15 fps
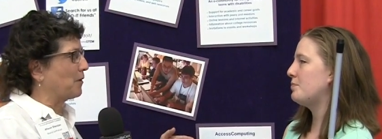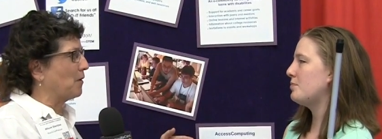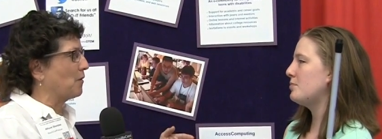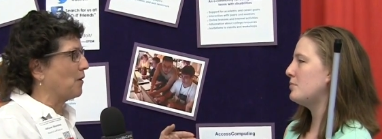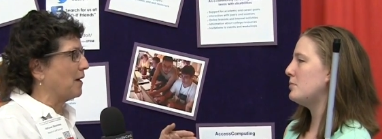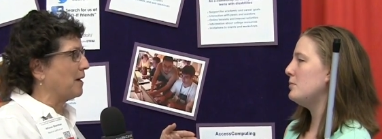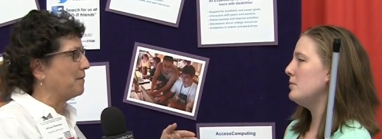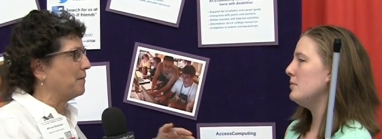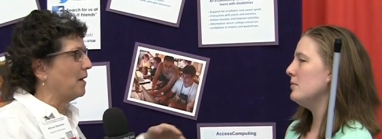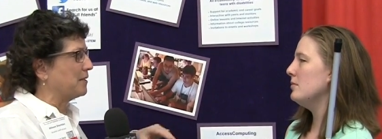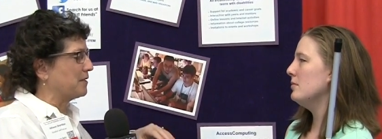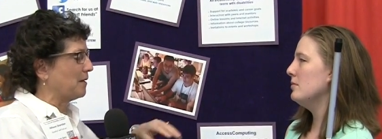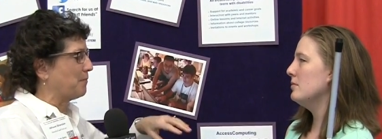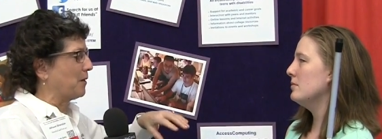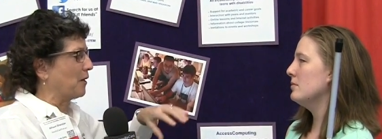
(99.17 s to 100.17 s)
Speaker 1: program, a
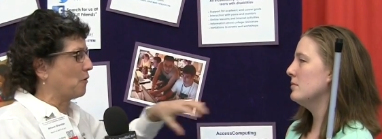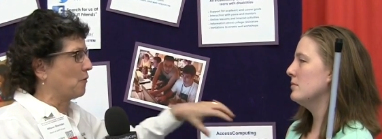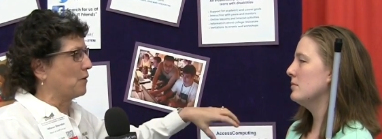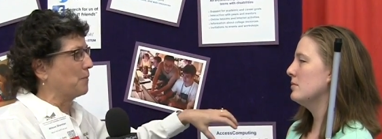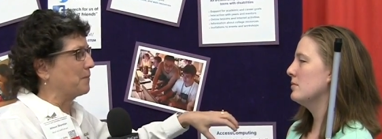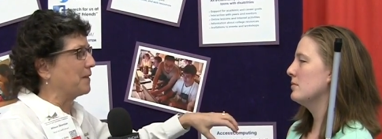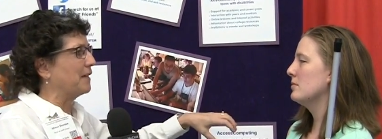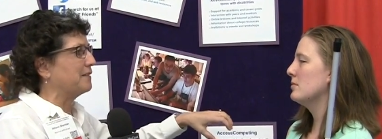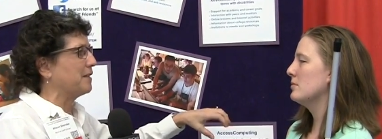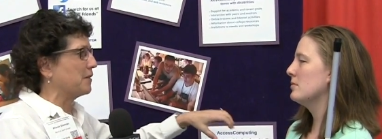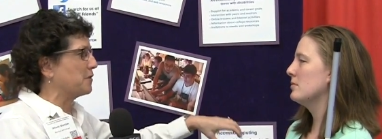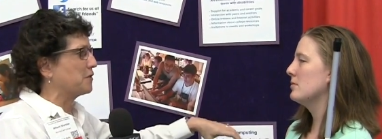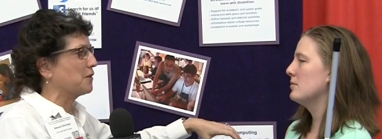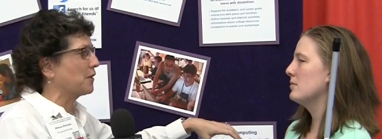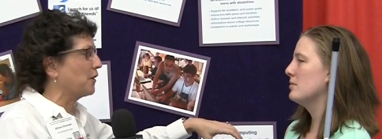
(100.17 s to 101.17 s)
separate group that
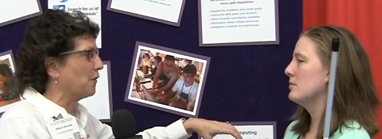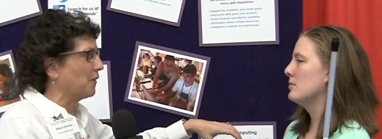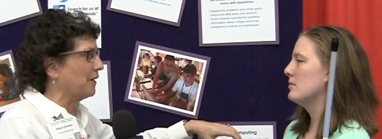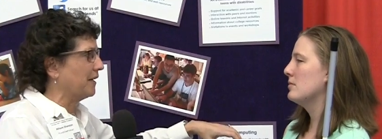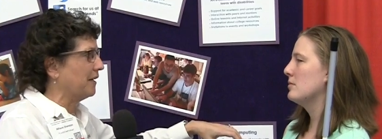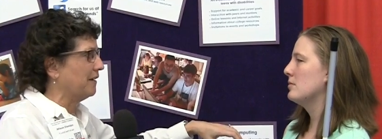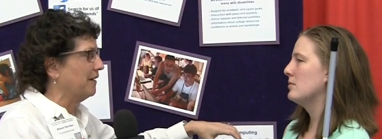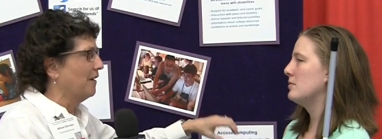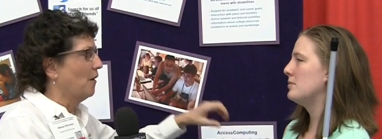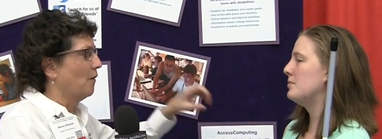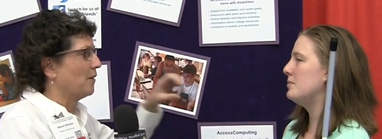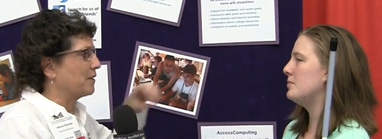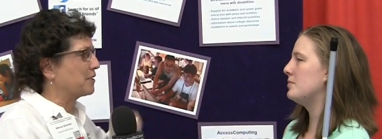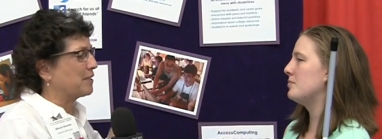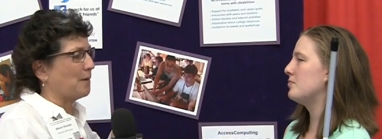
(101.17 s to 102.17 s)
does security
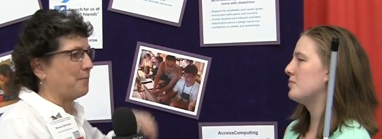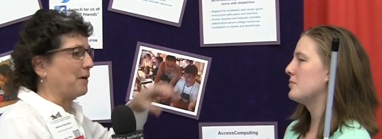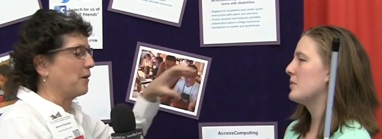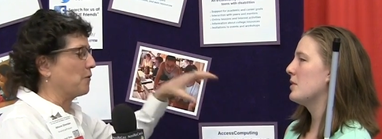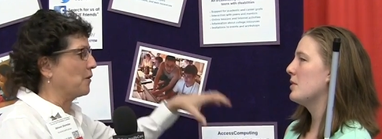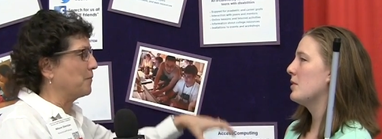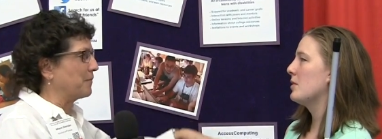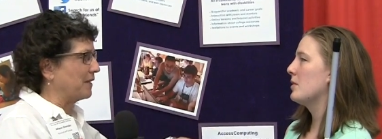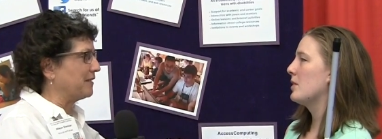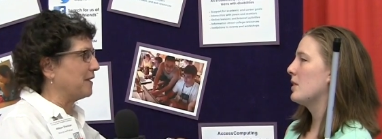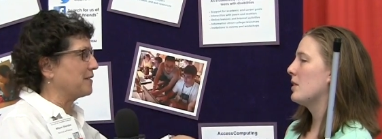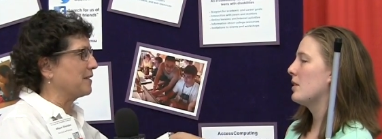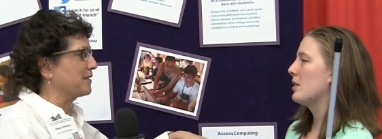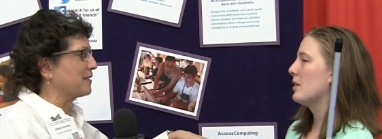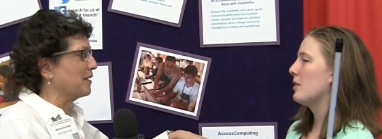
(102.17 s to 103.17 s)
or a separate group that
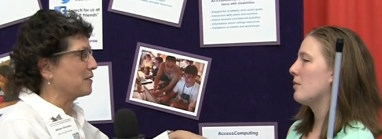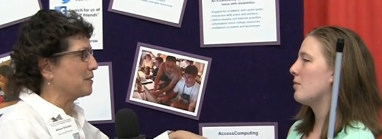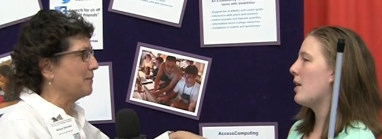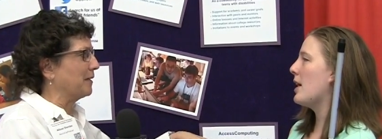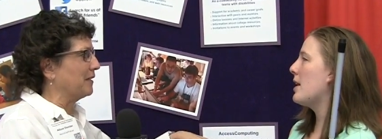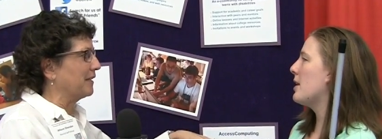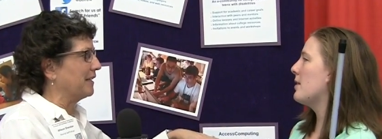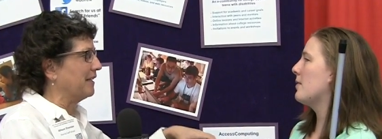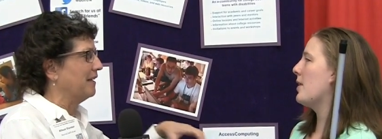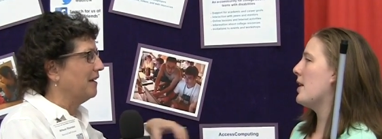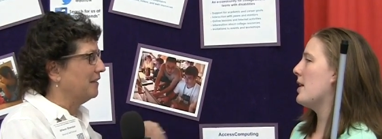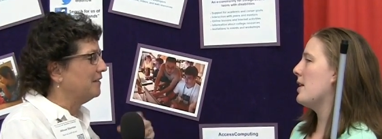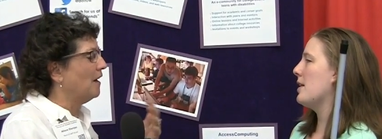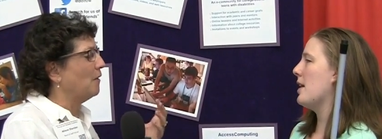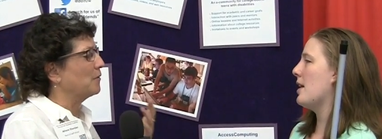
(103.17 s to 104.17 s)
does accessibility. Right,
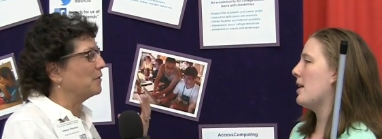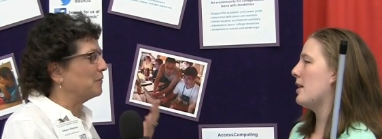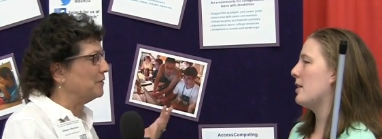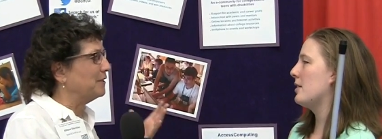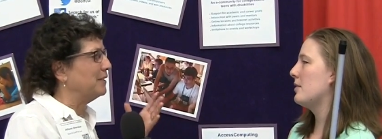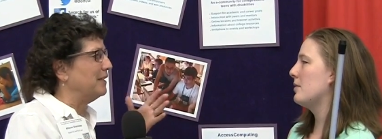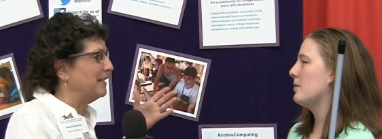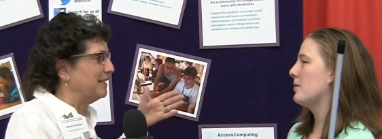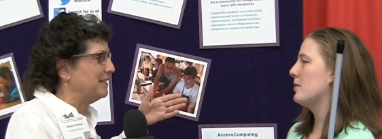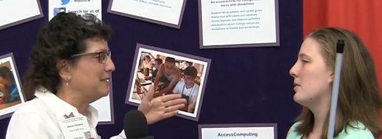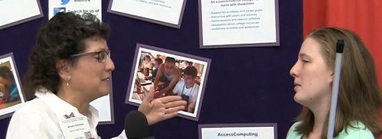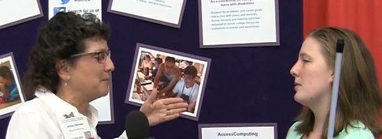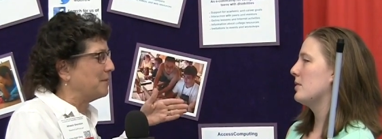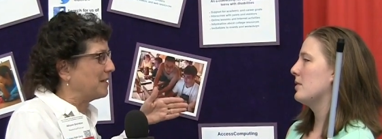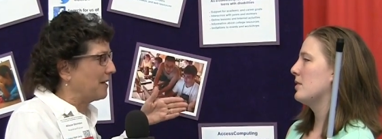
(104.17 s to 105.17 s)
right, no, yeah. you, you, it
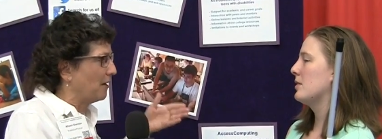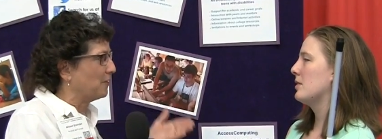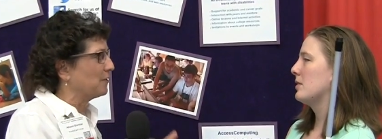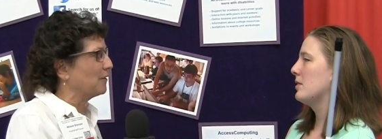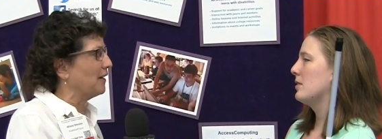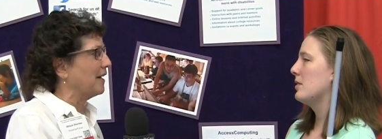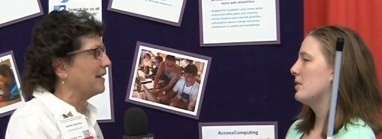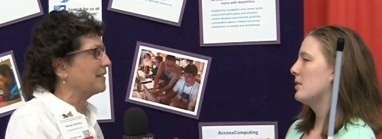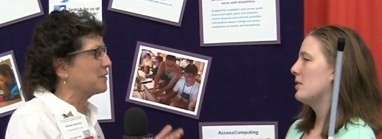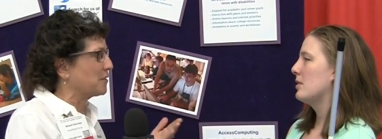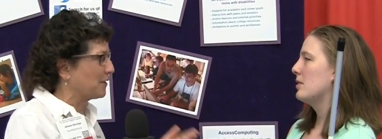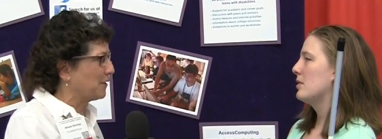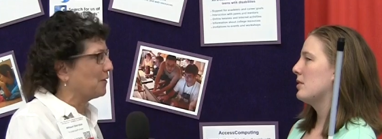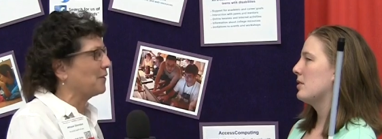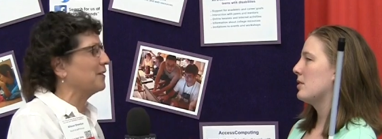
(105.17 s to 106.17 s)
needs to be the underlying
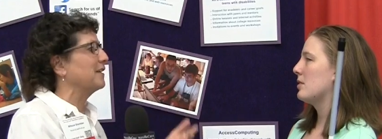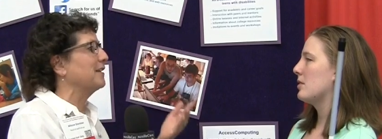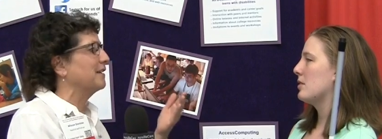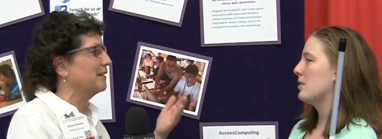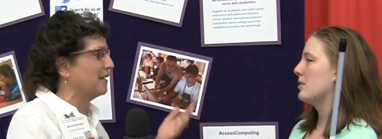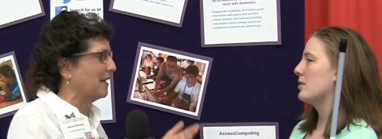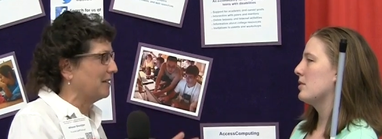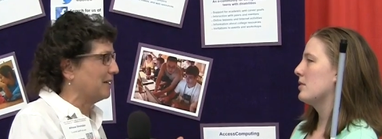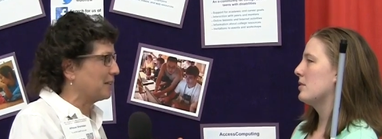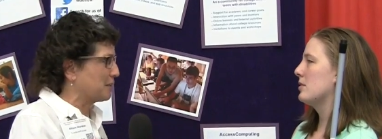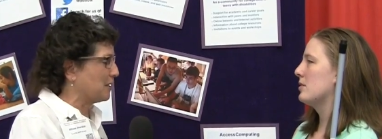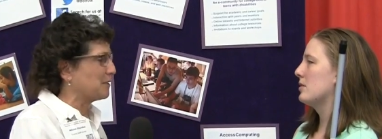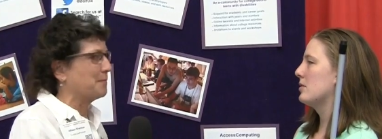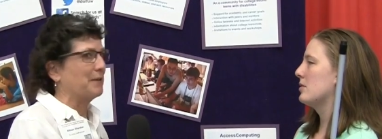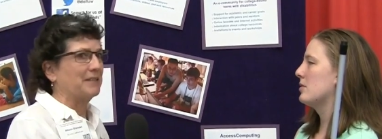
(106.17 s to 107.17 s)
security and, and
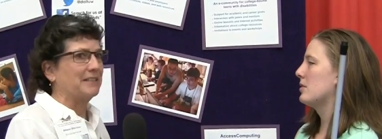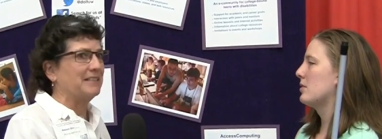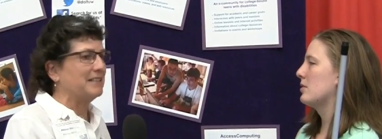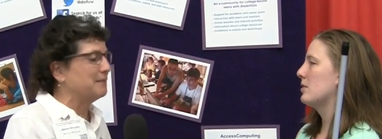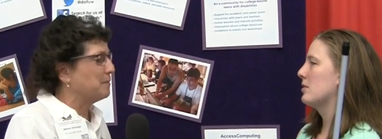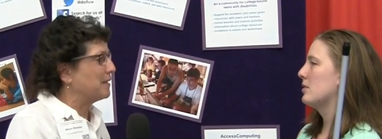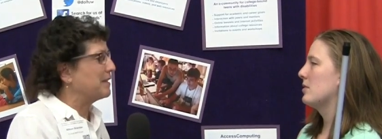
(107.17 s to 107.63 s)
accessibility need to